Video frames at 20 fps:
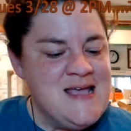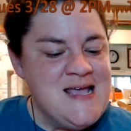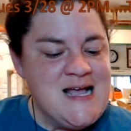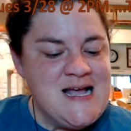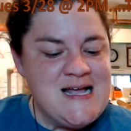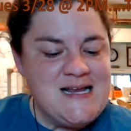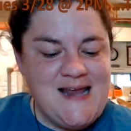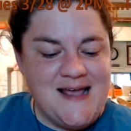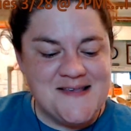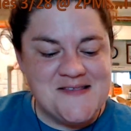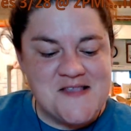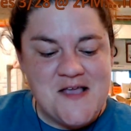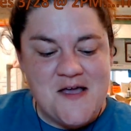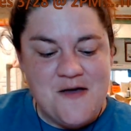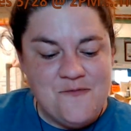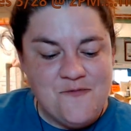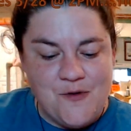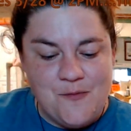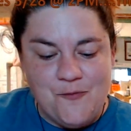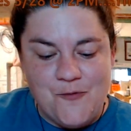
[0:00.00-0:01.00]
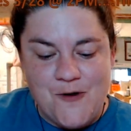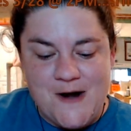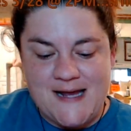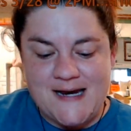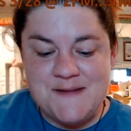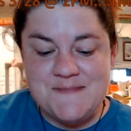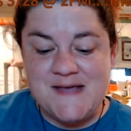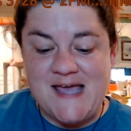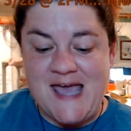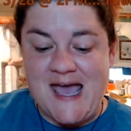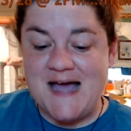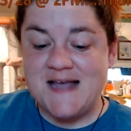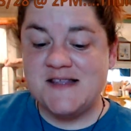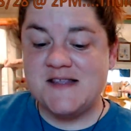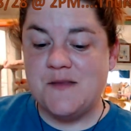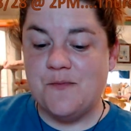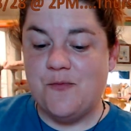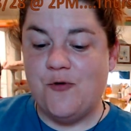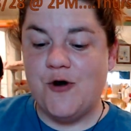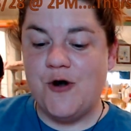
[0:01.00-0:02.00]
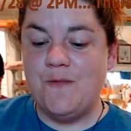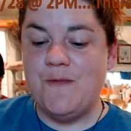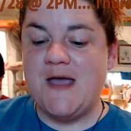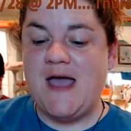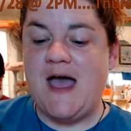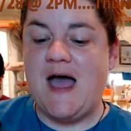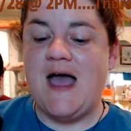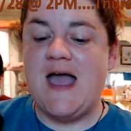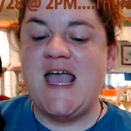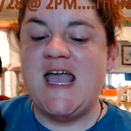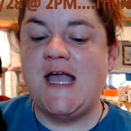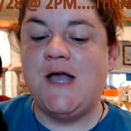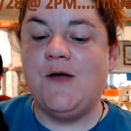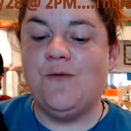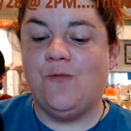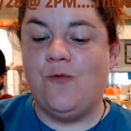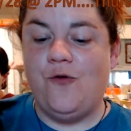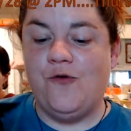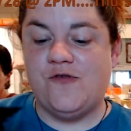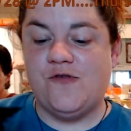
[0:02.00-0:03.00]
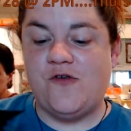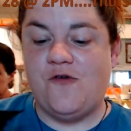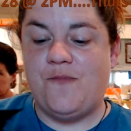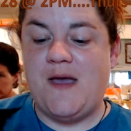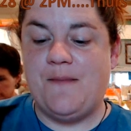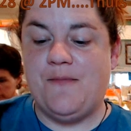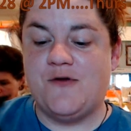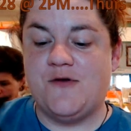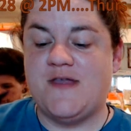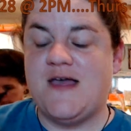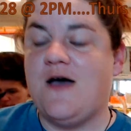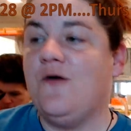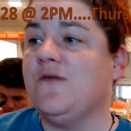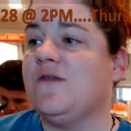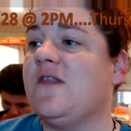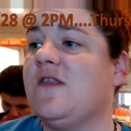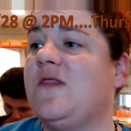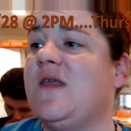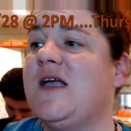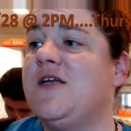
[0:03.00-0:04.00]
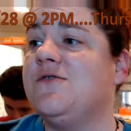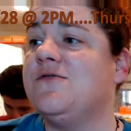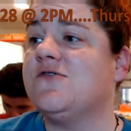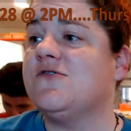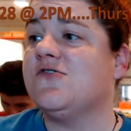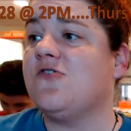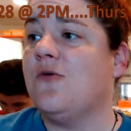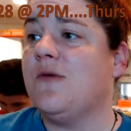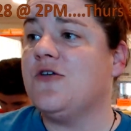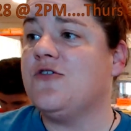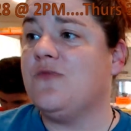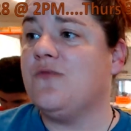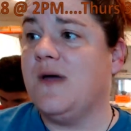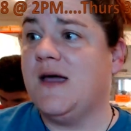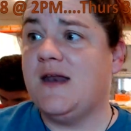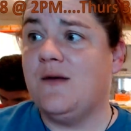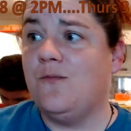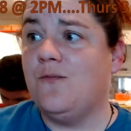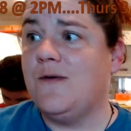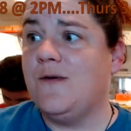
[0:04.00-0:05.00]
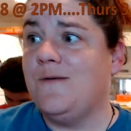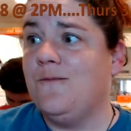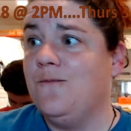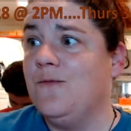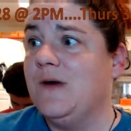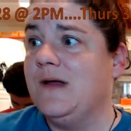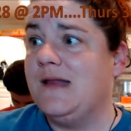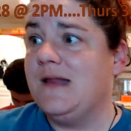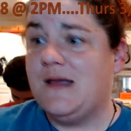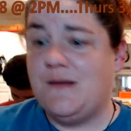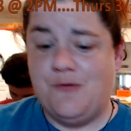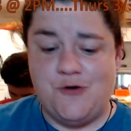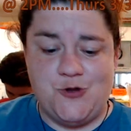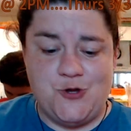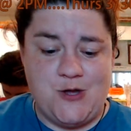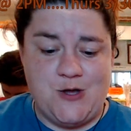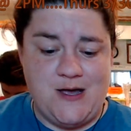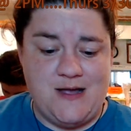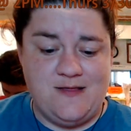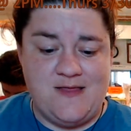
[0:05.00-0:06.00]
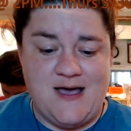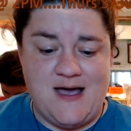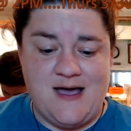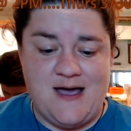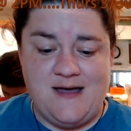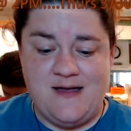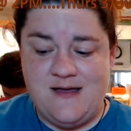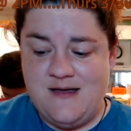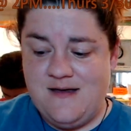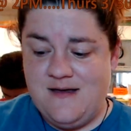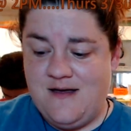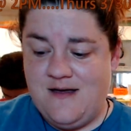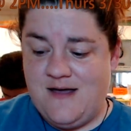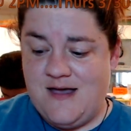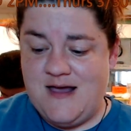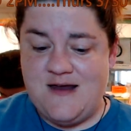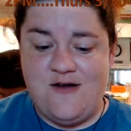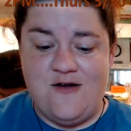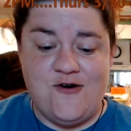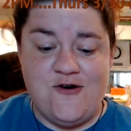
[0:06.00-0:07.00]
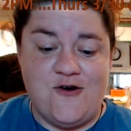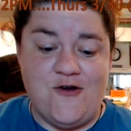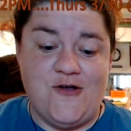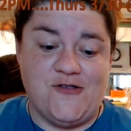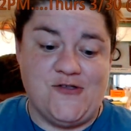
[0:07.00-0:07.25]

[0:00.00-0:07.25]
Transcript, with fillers: Next up from Random Cat Supporter, we got eight rolls of paper towels. Thank you so much, Random. We really appreciate that and are also